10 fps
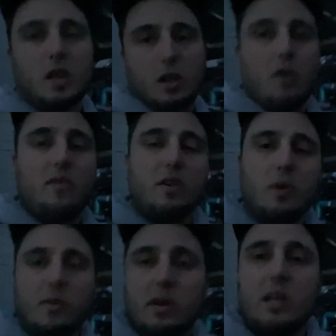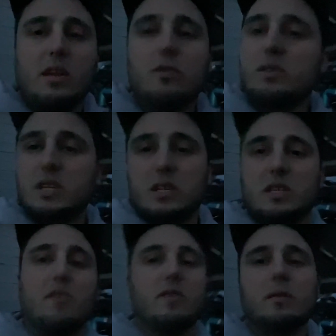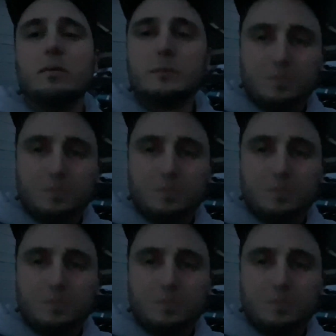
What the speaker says: If I do ever get into a 6.7